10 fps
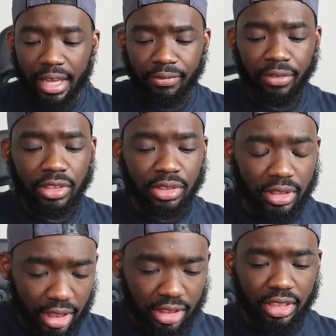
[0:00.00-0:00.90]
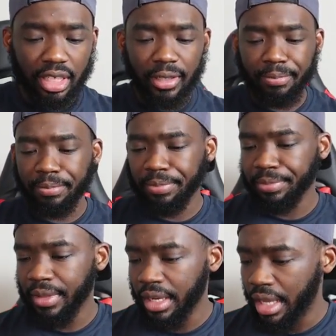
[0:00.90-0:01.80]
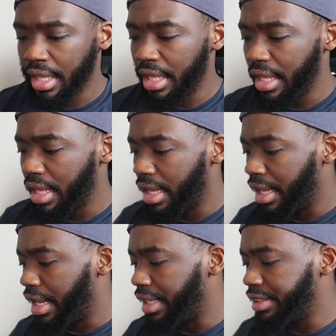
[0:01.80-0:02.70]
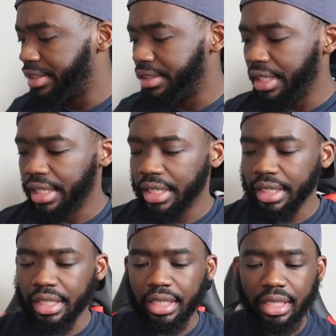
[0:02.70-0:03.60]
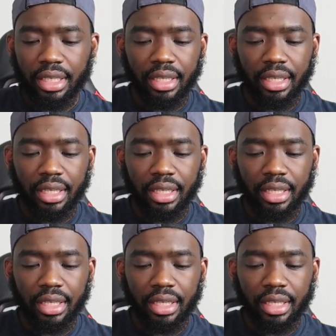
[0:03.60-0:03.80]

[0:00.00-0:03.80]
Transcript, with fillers: And for Tunisia, let's see.